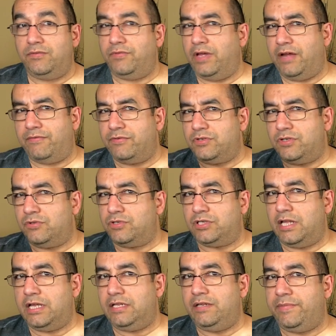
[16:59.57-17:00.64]
ever so
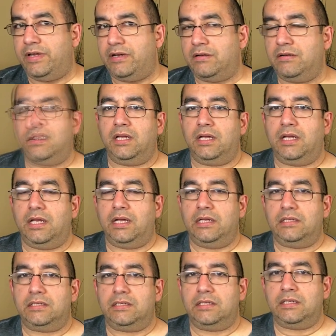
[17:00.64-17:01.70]
slightly better,
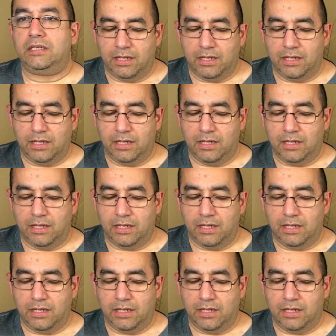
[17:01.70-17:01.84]
and